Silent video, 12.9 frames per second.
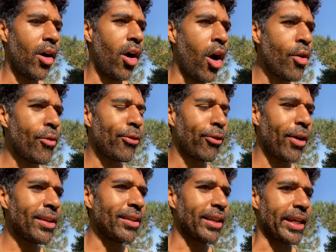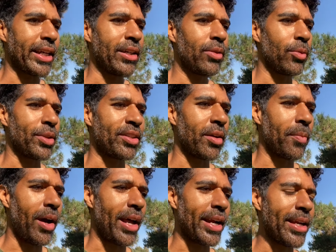unfriendly with
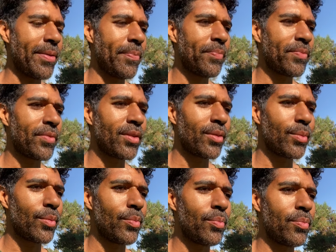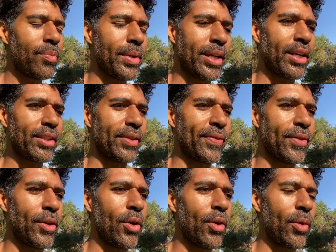somebody because of
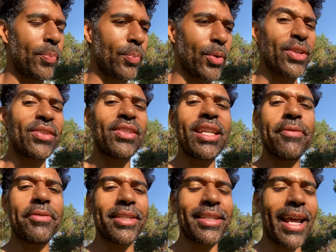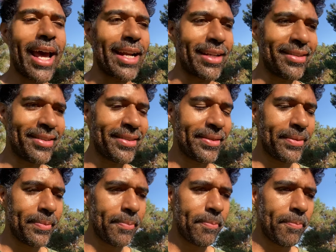your perceived status,
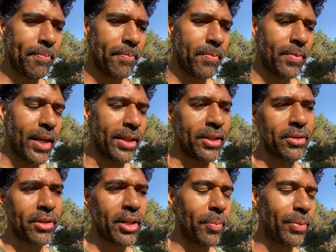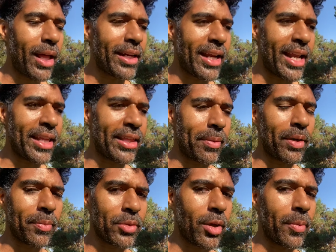and this can apply to anything, but
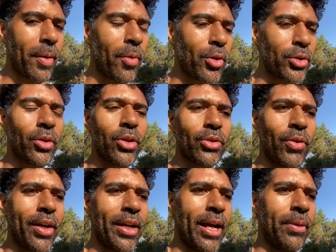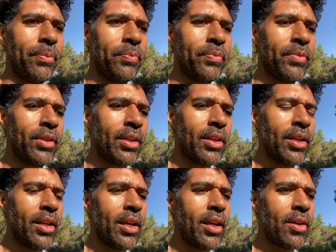I'm talking about martial arts right now.
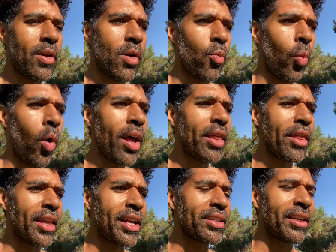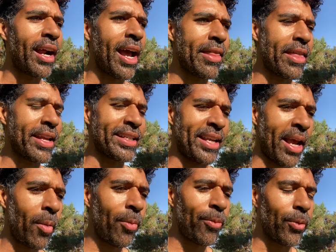One of the things that I think is
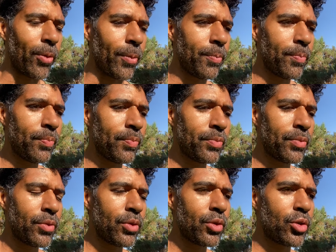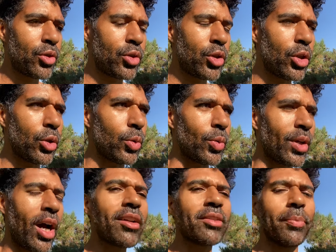helpful to
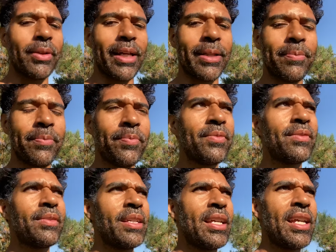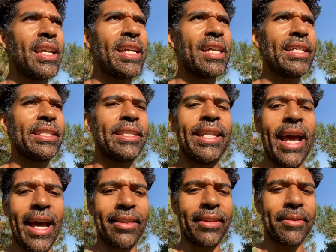contemplate is death,